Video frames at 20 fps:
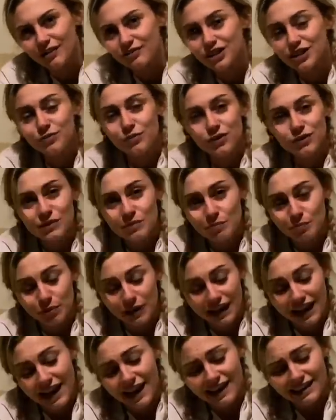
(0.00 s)
She wasn't
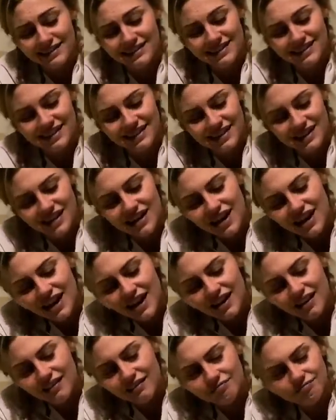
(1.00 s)
planned.
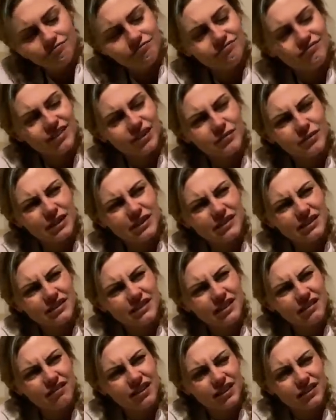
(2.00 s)
That makes it
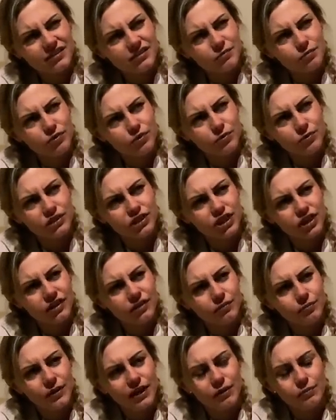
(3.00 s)
sound like it's a proper
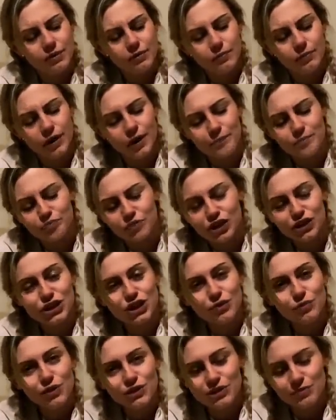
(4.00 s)
child baby, but she
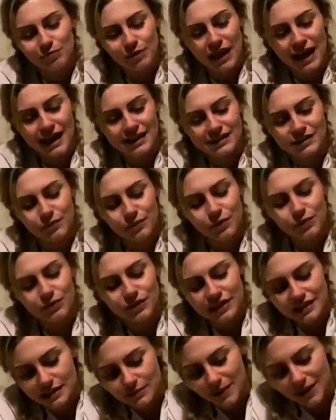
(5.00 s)
wasn't planned and we
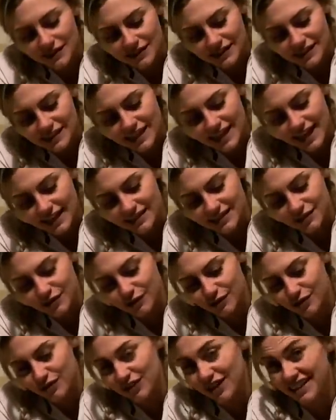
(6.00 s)
wasn't expecting to get her
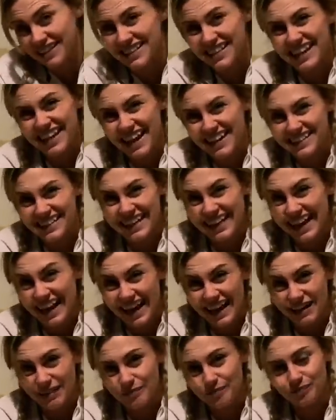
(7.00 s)
or to get a
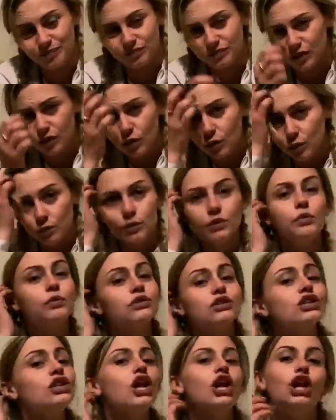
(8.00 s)
cat. We
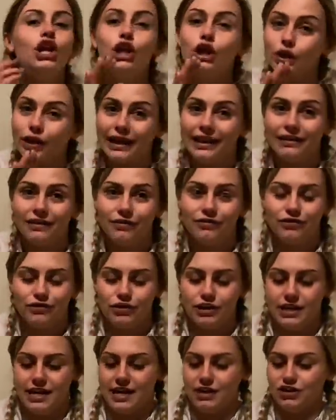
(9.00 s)
wasn't looking for a
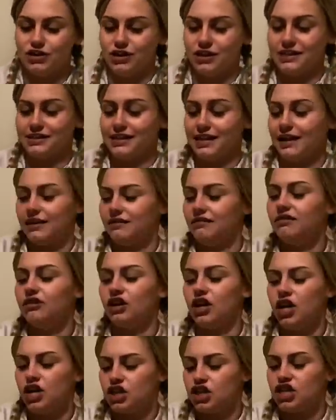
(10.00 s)
cat, should I say.
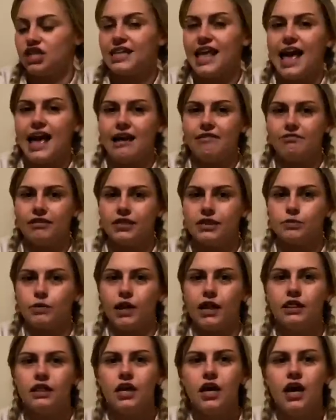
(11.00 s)
She's hairy as well.